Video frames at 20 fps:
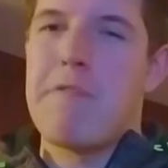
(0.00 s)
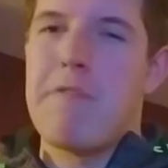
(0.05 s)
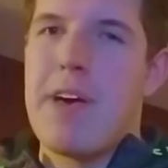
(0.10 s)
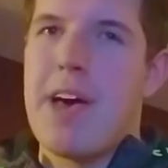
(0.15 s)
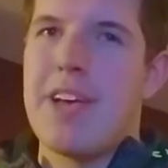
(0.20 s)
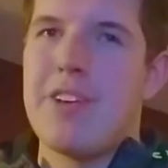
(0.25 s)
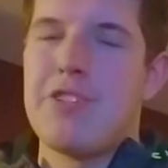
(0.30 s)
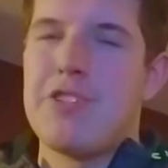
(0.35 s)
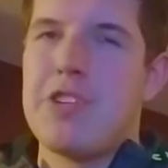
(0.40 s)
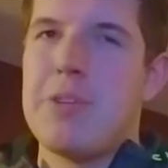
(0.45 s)

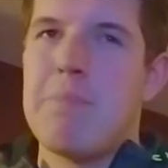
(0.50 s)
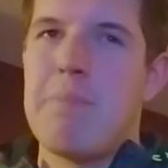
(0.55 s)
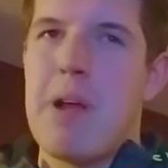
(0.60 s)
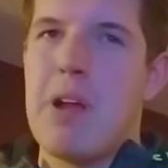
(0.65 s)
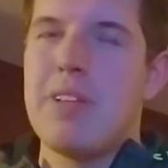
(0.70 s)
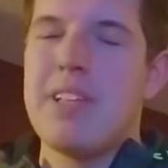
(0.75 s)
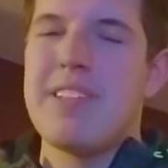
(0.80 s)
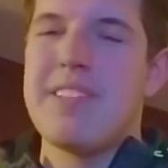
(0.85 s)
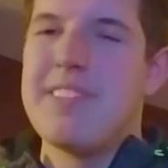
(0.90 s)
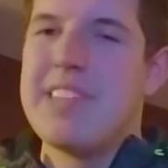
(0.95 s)
Fett. She
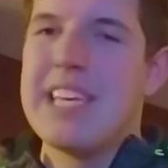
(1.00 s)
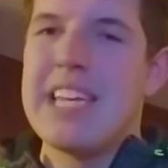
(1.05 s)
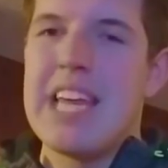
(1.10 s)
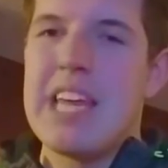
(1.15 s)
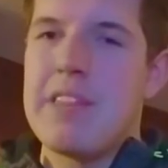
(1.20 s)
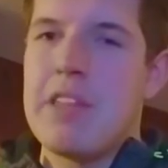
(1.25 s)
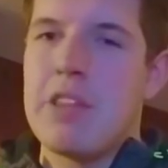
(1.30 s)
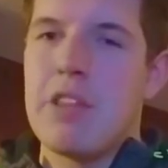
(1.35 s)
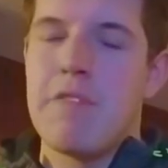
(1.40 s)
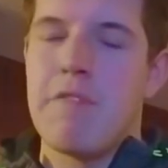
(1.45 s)
barely did
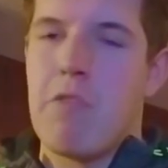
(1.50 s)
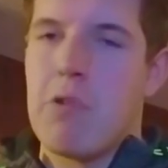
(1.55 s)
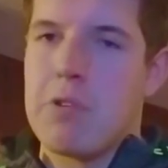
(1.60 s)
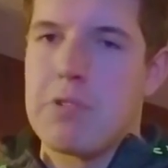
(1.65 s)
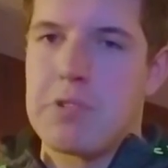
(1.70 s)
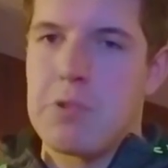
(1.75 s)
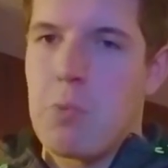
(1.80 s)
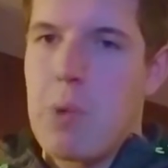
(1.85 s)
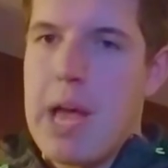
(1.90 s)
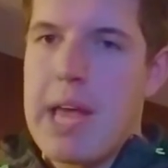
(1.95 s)
anything in the
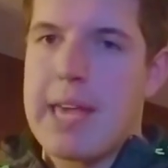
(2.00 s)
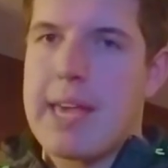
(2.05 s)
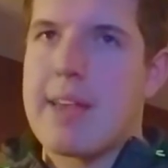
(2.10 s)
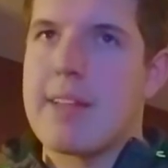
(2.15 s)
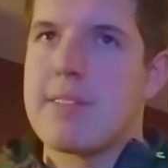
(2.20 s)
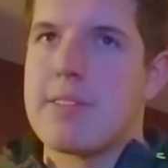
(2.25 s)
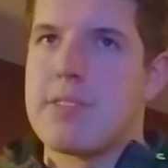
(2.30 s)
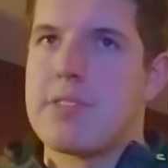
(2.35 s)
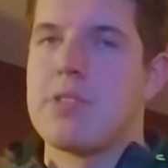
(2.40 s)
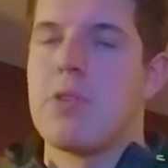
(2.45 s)
Force
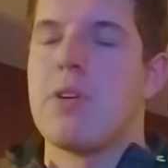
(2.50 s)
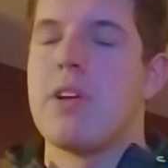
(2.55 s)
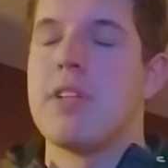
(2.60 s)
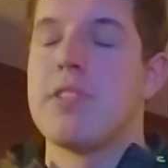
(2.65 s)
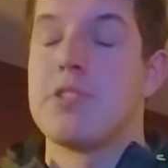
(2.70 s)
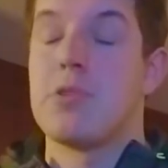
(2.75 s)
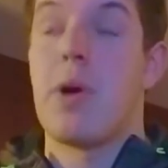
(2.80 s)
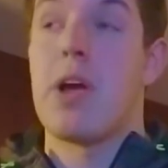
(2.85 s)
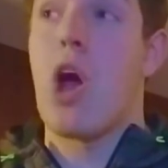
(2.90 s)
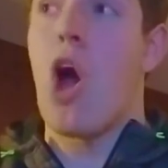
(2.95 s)
Awakens, so
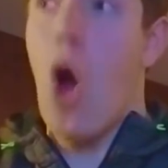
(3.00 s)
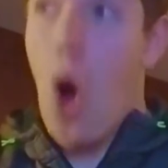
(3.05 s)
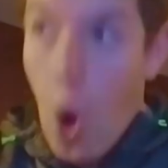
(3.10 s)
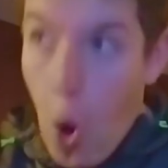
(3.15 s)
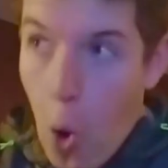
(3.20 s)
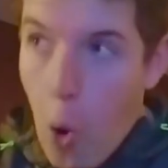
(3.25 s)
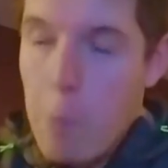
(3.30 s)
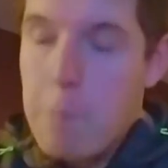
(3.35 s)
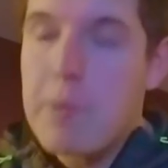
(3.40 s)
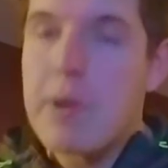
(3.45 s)
and so I
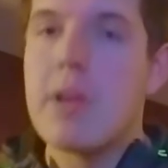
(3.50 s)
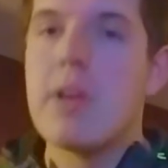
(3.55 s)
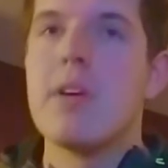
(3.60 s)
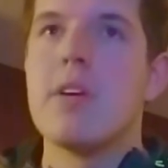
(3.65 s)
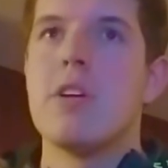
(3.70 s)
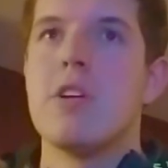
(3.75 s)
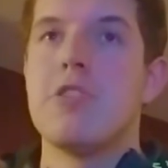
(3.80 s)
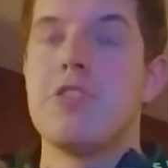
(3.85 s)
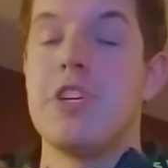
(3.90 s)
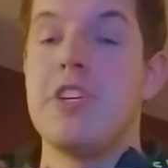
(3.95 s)
hope
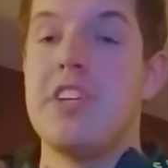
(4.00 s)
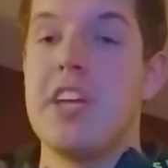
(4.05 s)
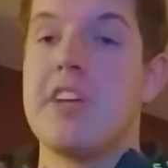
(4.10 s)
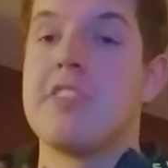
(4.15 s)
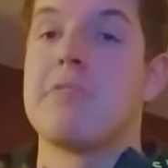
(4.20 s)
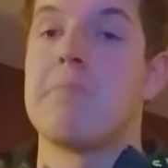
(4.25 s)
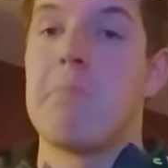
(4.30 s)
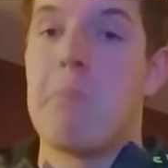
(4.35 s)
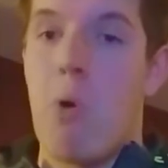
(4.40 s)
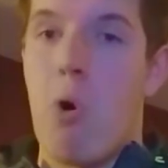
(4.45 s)
she
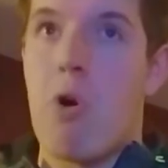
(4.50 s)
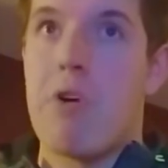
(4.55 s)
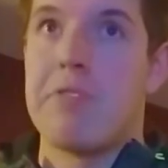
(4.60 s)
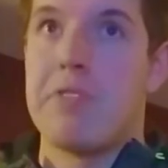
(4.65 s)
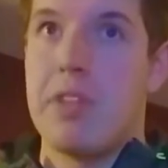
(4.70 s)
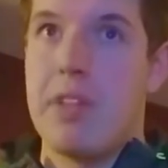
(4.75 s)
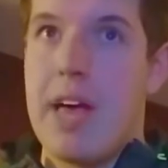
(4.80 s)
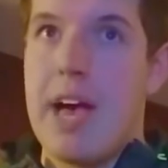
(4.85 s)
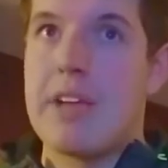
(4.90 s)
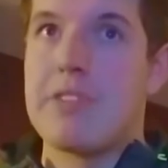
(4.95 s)
does more
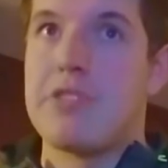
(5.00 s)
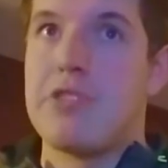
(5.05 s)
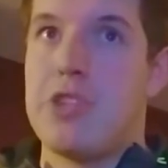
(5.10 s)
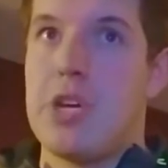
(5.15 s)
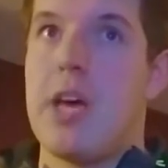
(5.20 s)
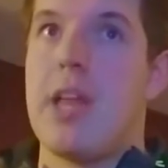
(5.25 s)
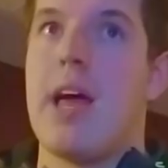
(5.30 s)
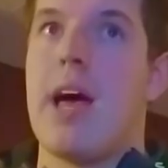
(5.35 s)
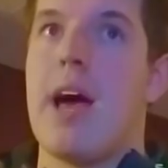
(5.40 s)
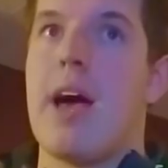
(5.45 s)
in The Last
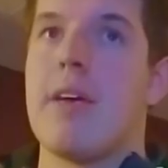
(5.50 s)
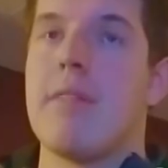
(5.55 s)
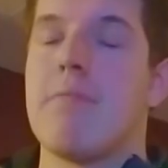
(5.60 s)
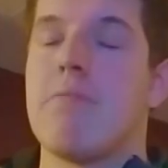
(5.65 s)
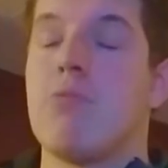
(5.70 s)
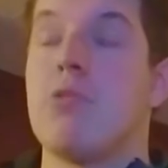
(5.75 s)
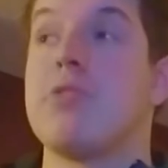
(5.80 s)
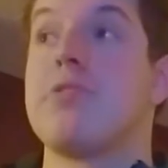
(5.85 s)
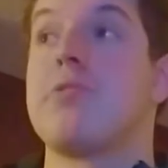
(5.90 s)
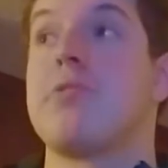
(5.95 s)
Jedi.
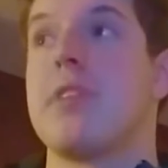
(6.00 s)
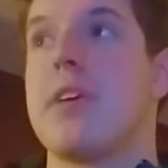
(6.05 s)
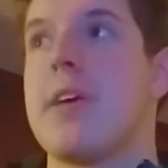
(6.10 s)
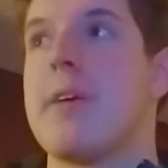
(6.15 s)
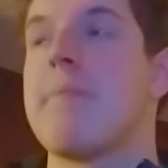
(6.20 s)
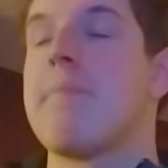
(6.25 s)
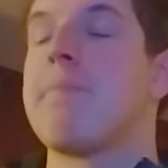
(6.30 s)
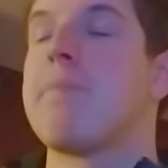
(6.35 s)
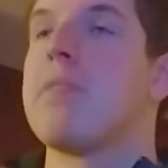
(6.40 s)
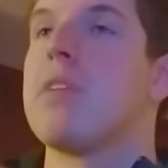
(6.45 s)
We'll see.